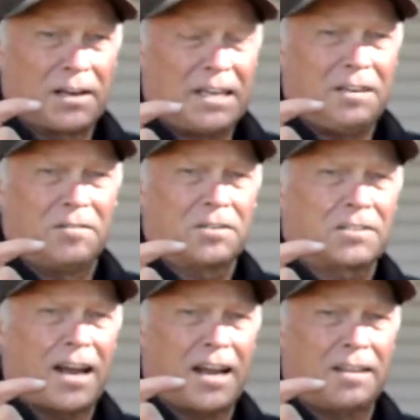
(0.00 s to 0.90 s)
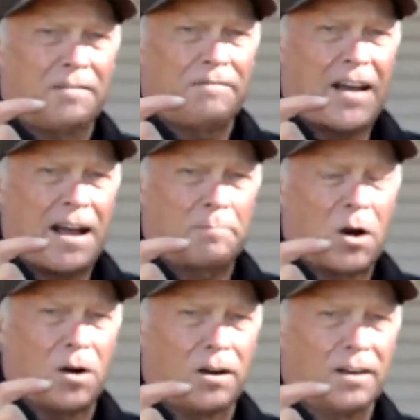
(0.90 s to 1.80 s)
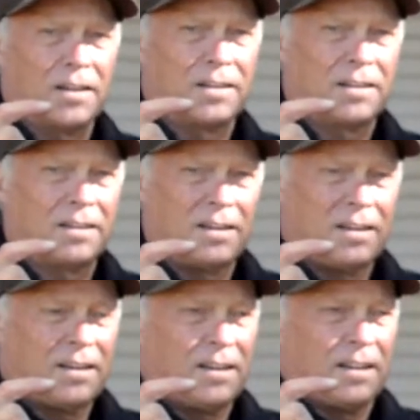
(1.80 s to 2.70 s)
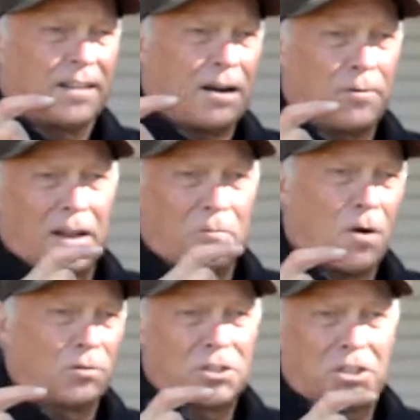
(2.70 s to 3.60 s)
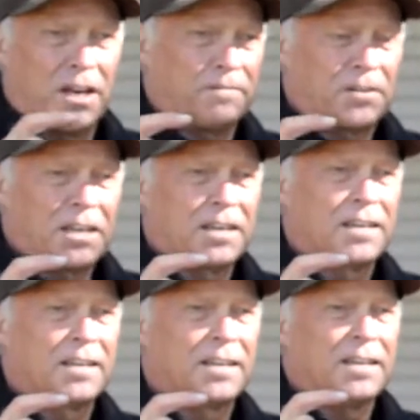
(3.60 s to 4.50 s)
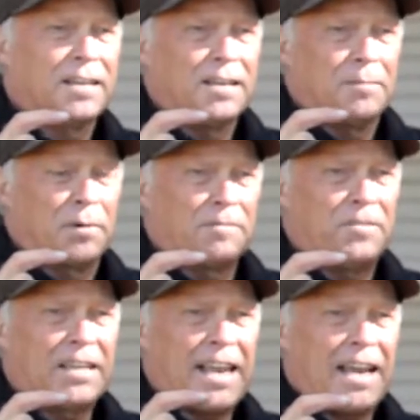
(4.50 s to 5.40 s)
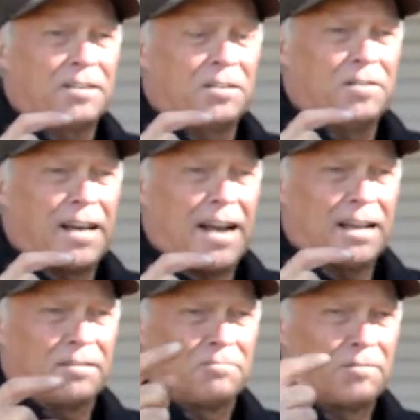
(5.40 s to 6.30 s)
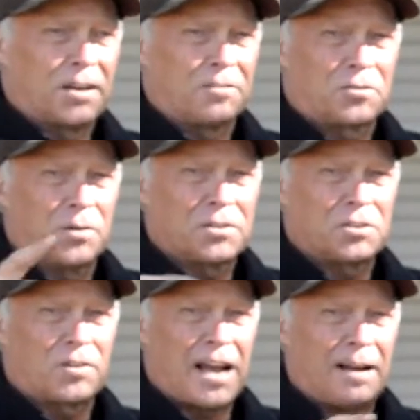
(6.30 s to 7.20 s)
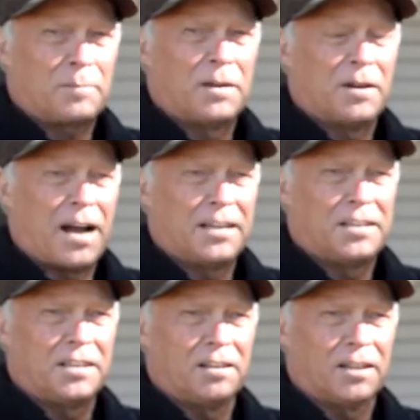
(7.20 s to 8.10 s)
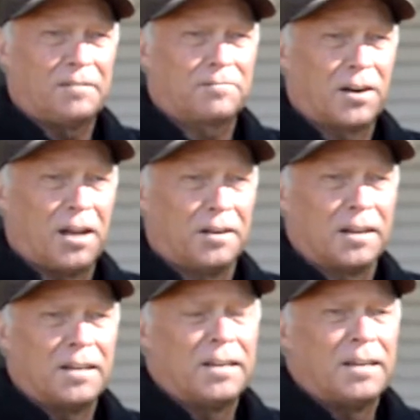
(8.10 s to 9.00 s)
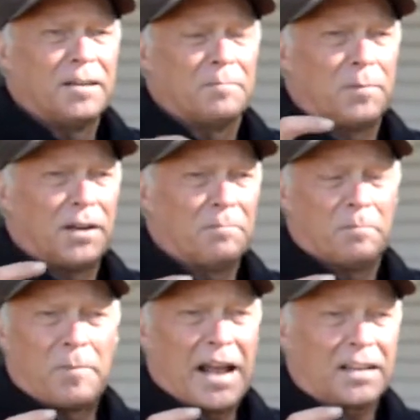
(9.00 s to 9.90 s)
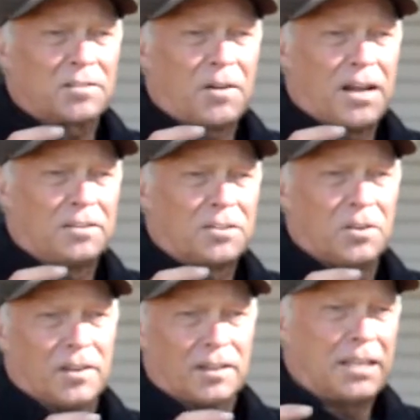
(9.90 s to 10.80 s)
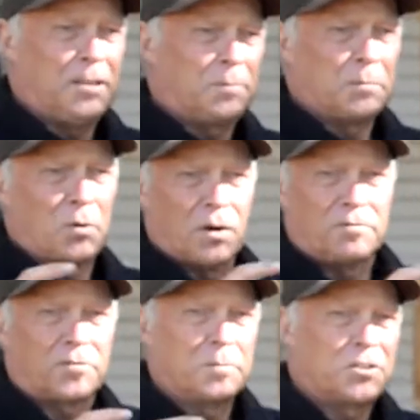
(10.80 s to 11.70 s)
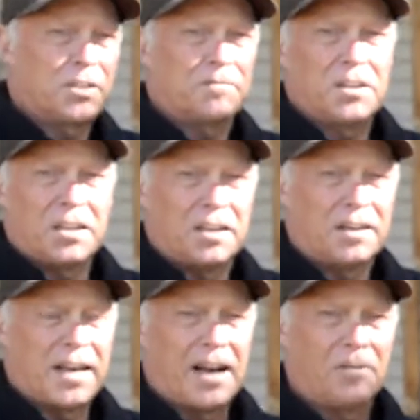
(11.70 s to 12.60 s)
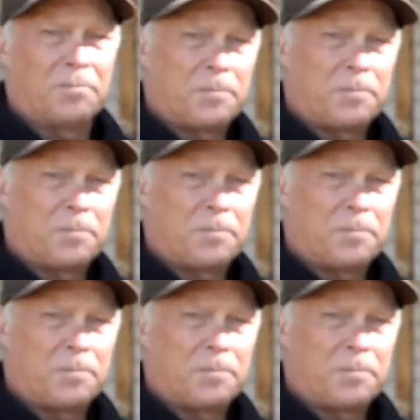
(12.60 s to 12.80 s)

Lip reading: on either side of the fat part. That way it won't shift. But if you can't do that, run it through a strap, ideally front, but back's fine too. It'll keep the board from shifting in and out.